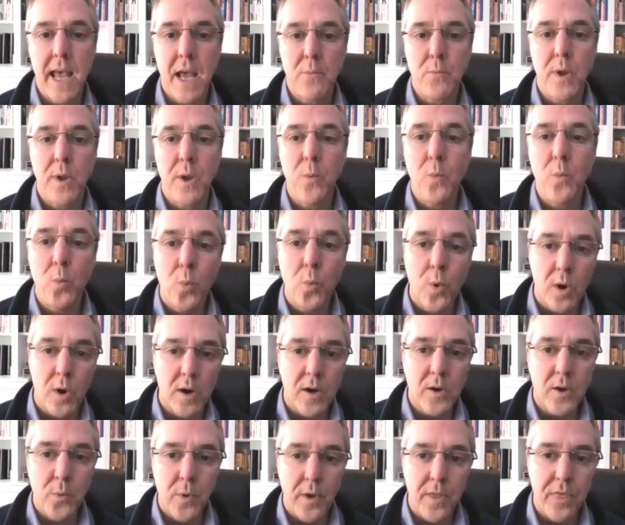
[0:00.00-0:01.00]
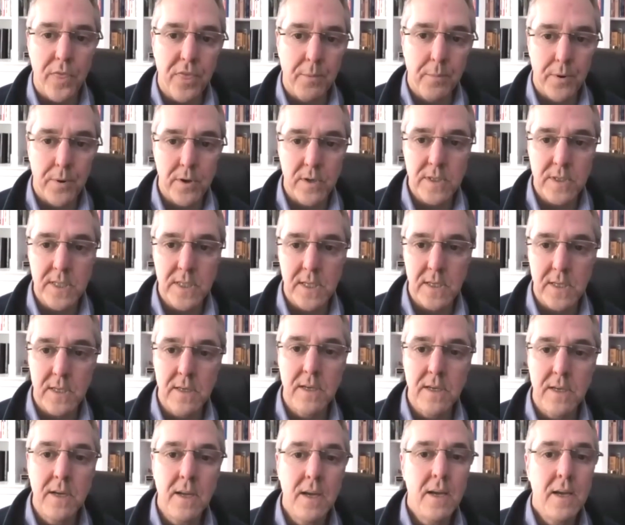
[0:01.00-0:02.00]
Can we work with the
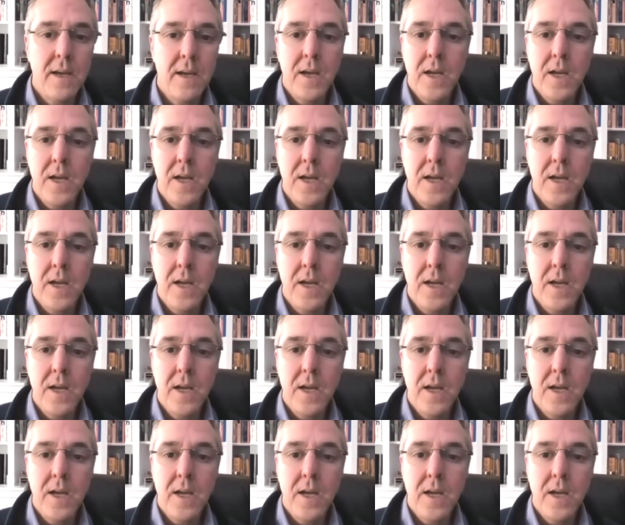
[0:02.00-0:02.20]
person